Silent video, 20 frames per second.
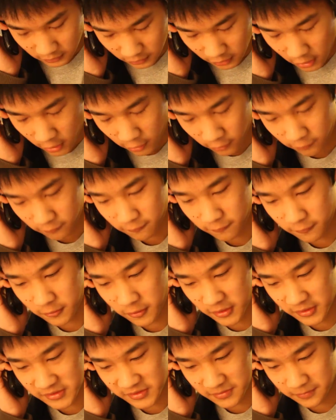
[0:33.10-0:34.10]
No, we're
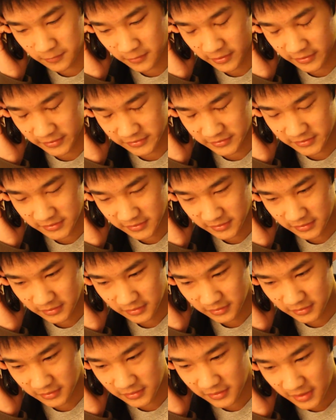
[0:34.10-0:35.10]
not surprised.
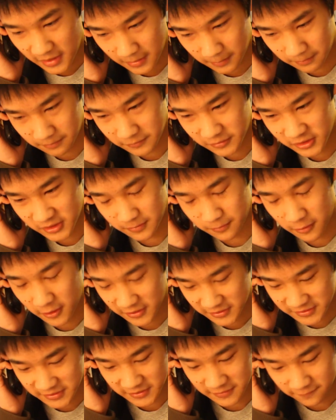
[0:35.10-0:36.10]
Condemn.
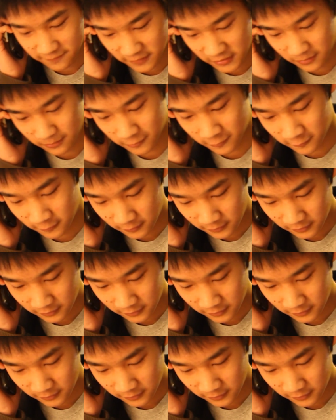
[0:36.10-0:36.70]
Surprise is feeble.